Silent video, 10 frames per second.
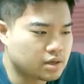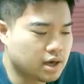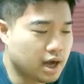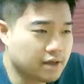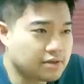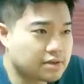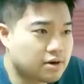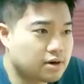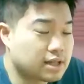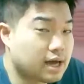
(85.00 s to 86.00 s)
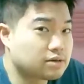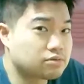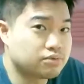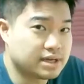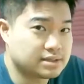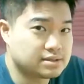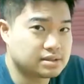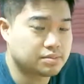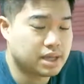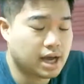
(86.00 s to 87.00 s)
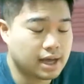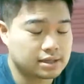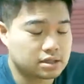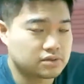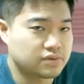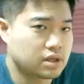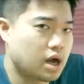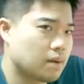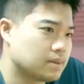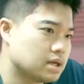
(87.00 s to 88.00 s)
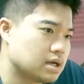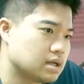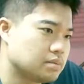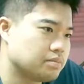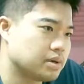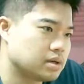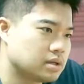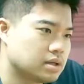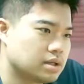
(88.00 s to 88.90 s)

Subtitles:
I think there are a lot of reasons behind this phenomenon, but